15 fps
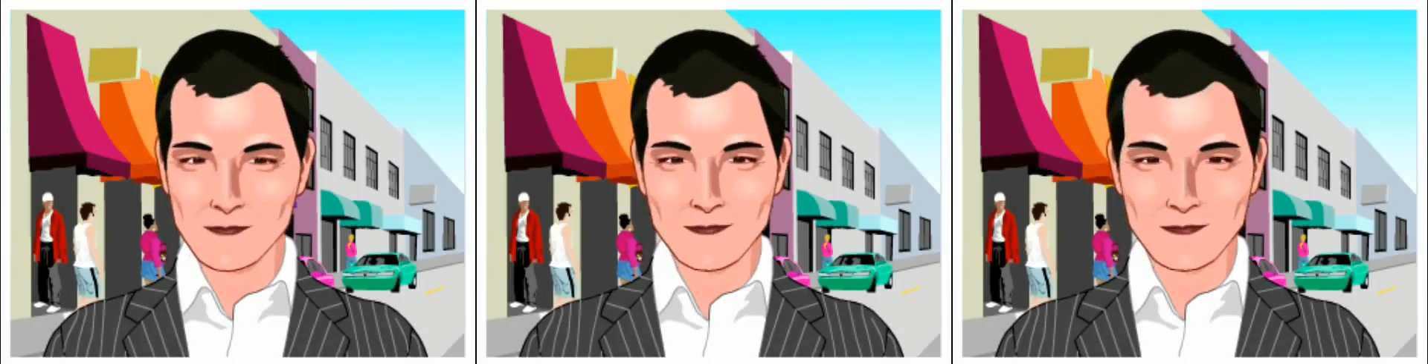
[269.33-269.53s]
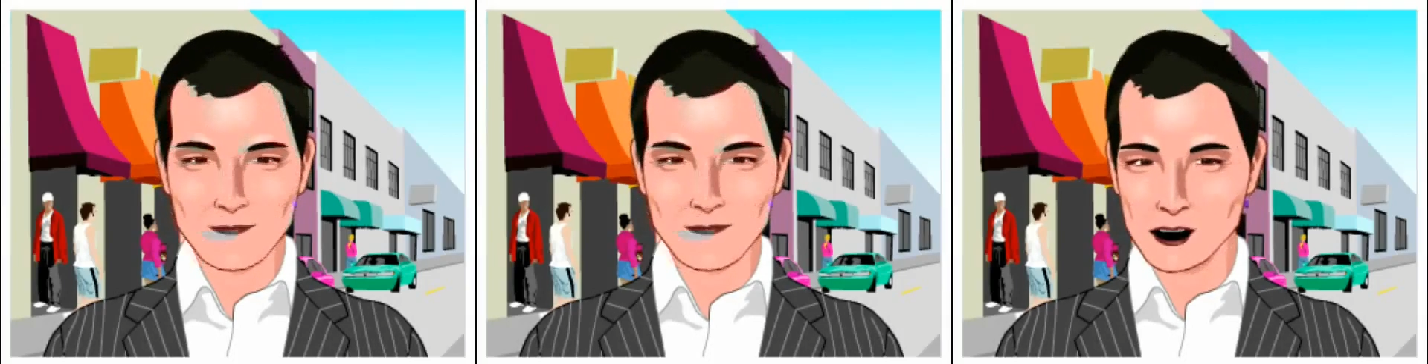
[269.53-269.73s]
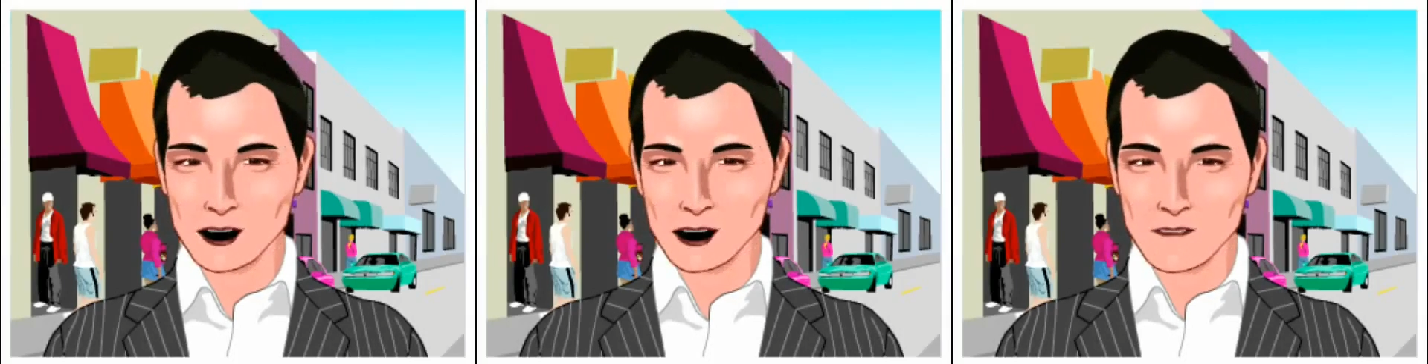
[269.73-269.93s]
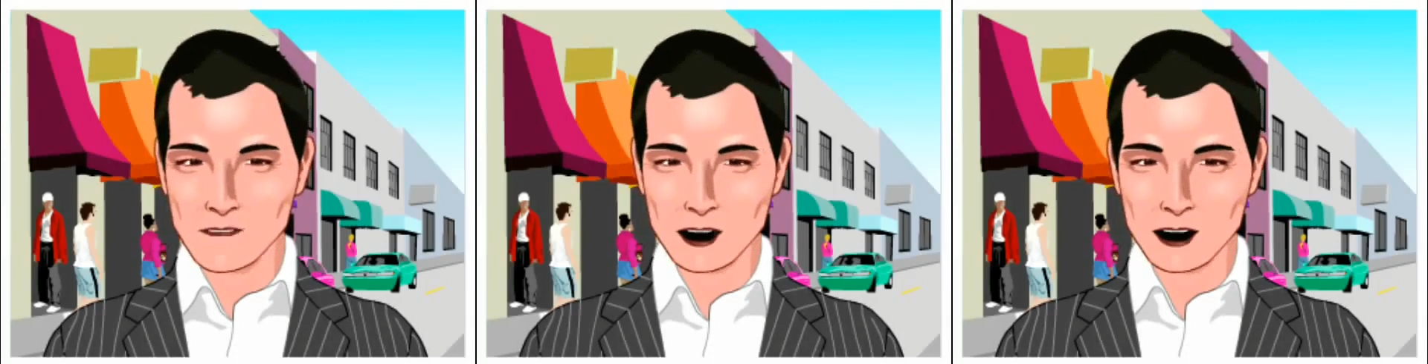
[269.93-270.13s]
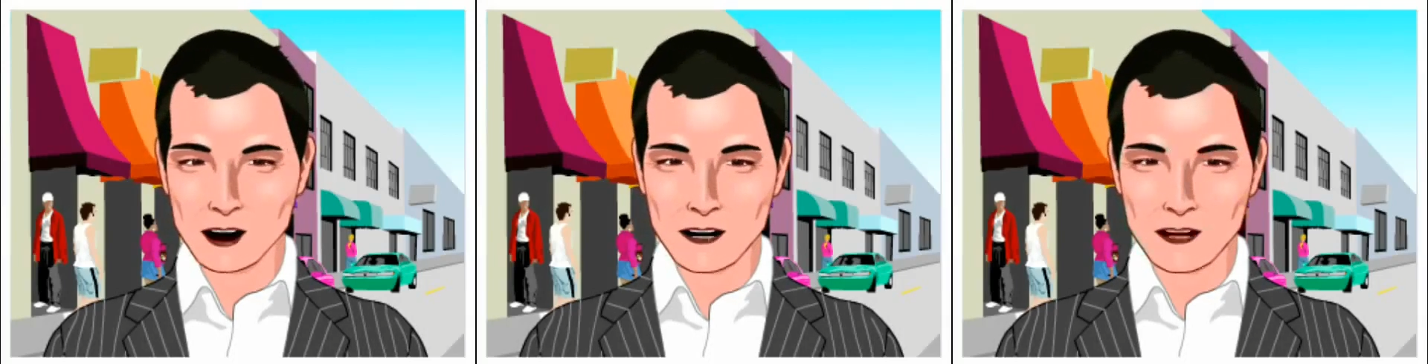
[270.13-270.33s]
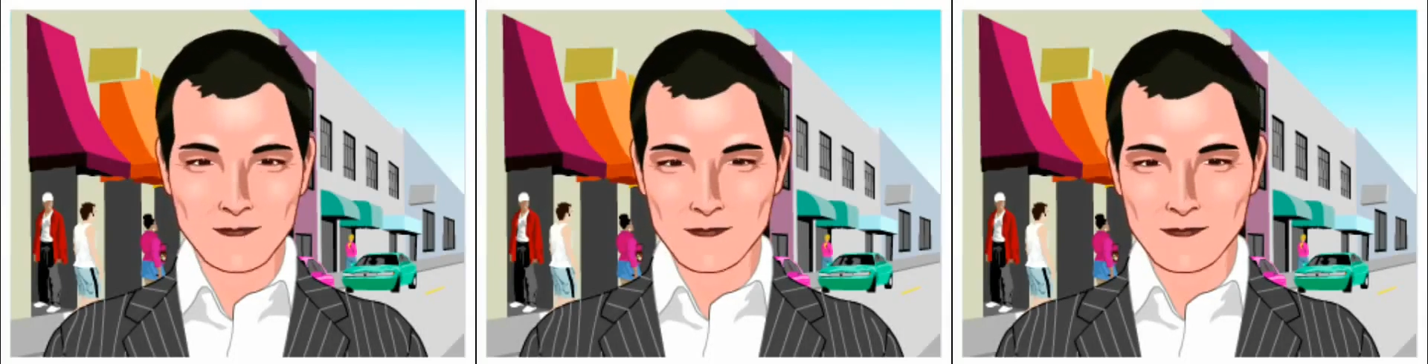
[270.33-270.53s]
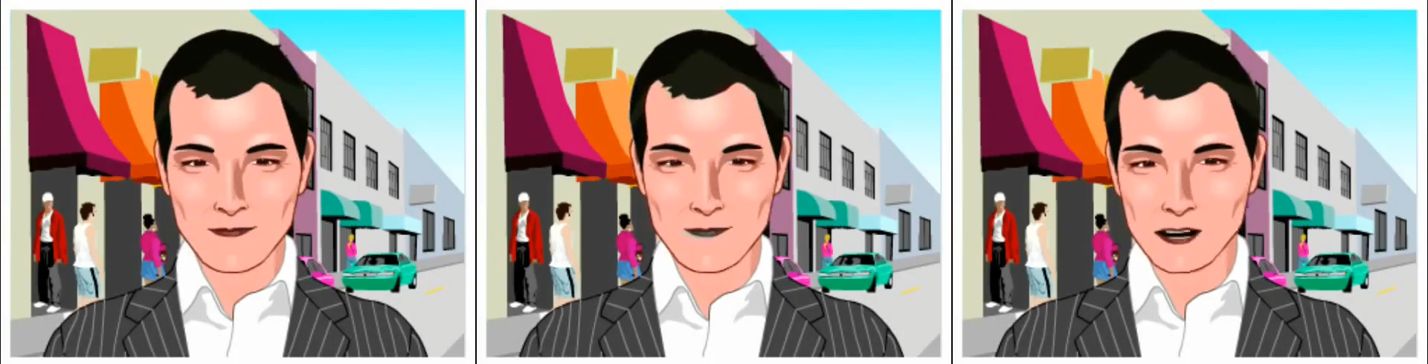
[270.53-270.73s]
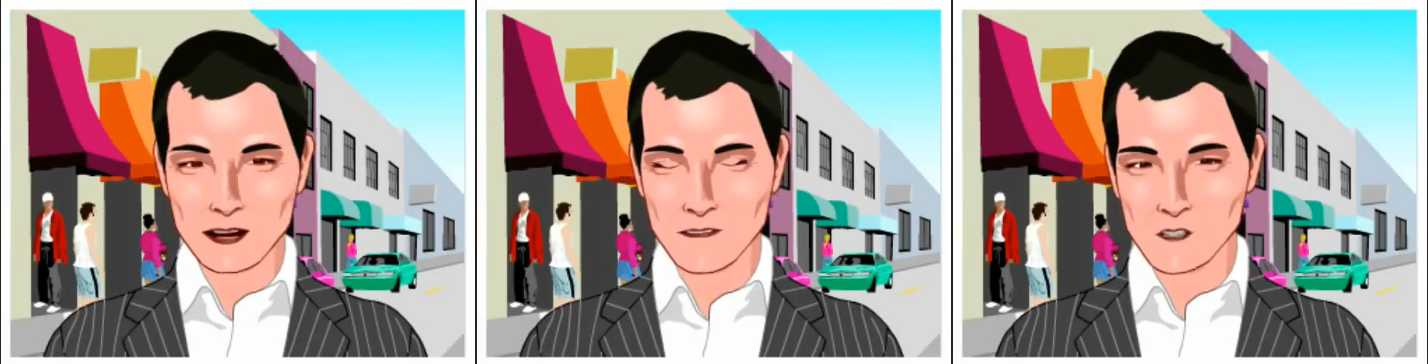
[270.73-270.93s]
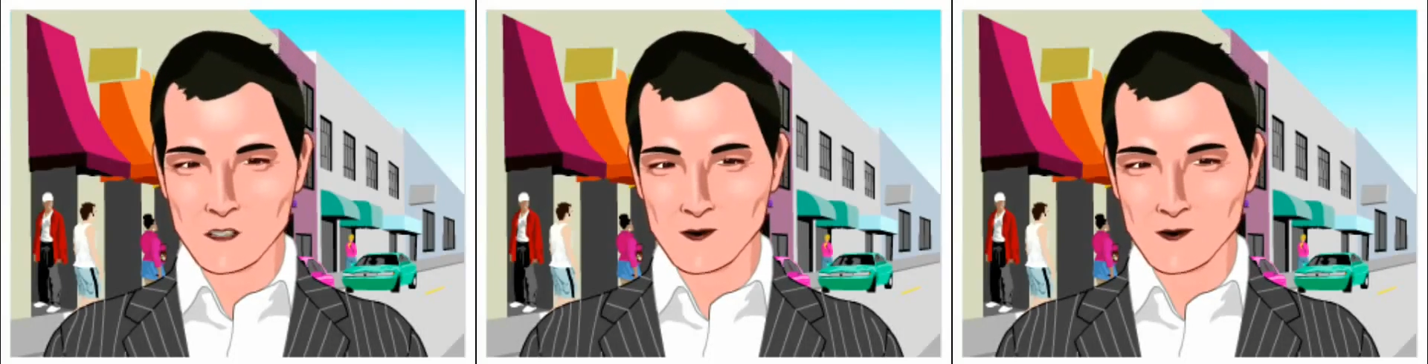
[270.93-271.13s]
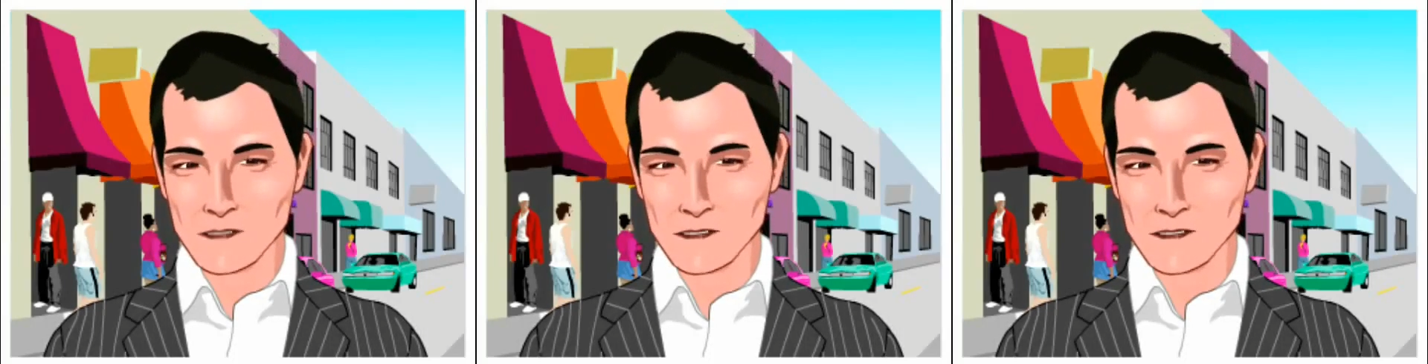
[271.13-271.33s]
4 of 9. Left
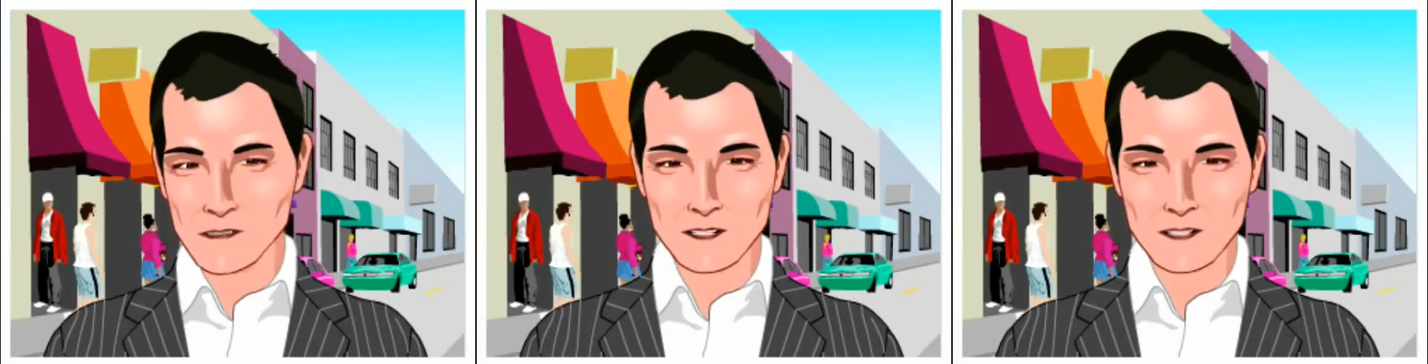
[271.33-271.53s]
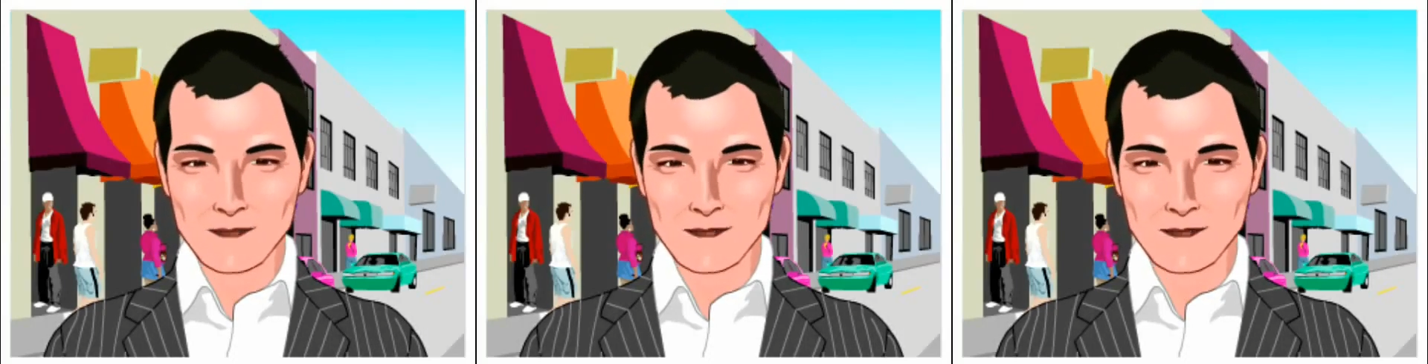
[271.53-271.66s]
turns.